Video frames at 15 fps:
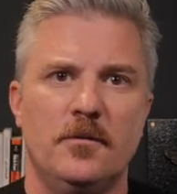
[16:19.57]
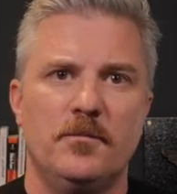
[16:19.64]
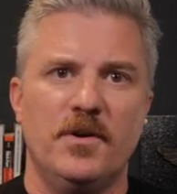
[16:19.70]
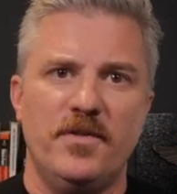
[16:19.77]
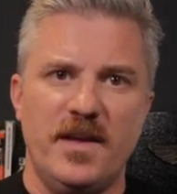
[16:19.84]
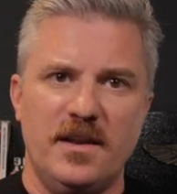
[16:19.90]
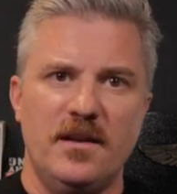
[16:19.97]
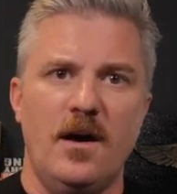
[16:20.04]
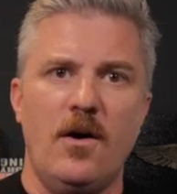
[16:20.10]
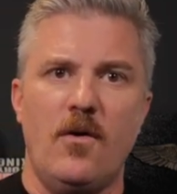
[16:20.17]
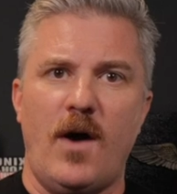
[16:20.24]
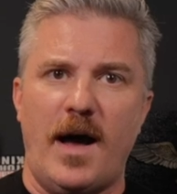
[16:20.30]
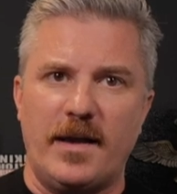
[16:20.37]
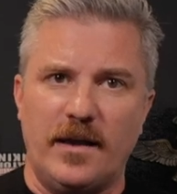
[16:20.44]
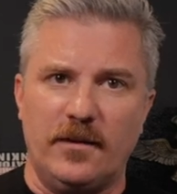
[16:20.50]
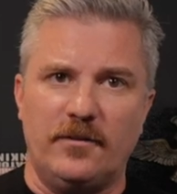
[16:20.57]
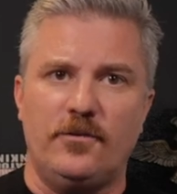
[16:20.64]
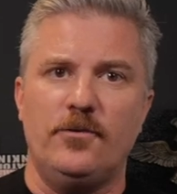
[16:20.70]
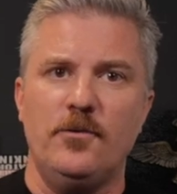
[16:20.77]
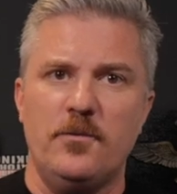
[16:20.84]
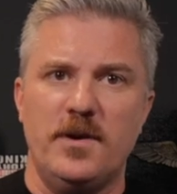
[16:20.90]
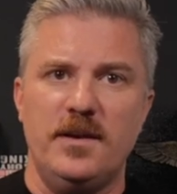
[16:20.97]
But they know I got
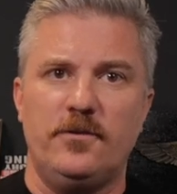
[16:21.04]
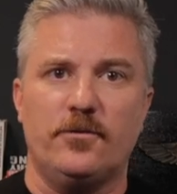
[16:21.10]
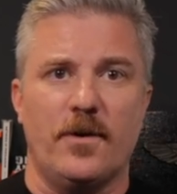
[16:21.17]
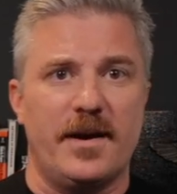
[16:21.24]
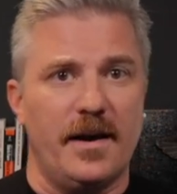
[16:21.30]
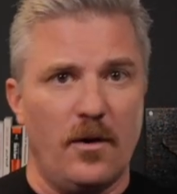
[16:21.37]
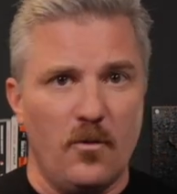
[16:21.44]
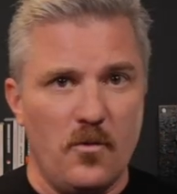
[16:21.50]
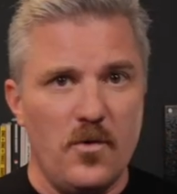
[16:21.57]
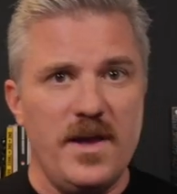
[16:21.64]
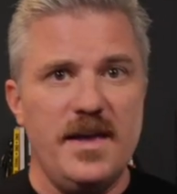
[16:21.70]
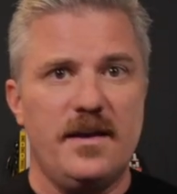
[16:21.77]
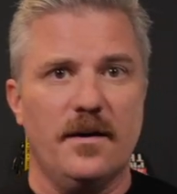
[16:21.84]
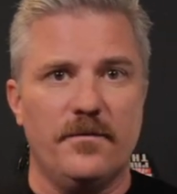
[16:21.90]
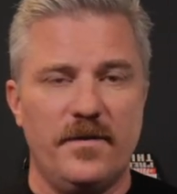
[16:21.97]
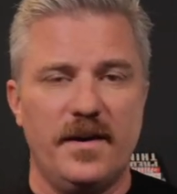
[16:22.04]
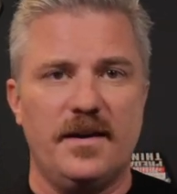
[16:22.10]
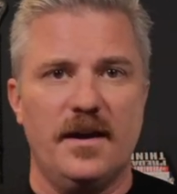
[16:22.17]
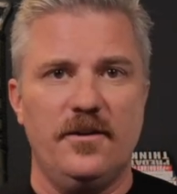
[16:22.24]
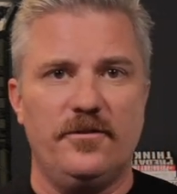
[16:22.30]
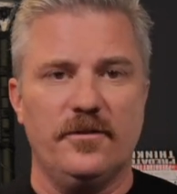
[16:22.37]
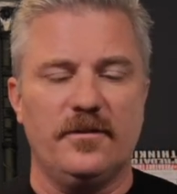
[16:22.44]
two weeks or I got a week of
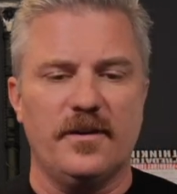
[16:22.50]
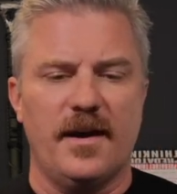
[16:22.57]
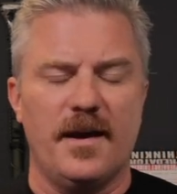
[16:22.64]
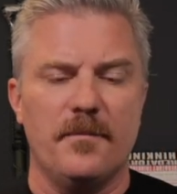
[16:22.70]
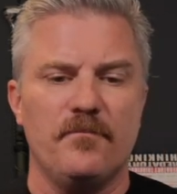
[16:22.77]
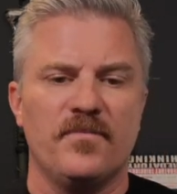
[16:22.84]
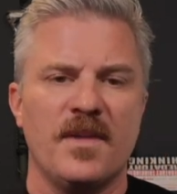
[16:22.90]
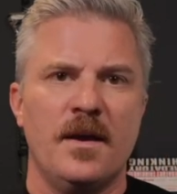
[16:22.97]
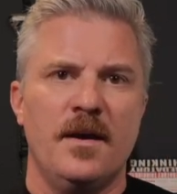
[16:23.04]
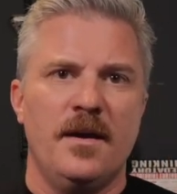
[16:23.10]
vacation time,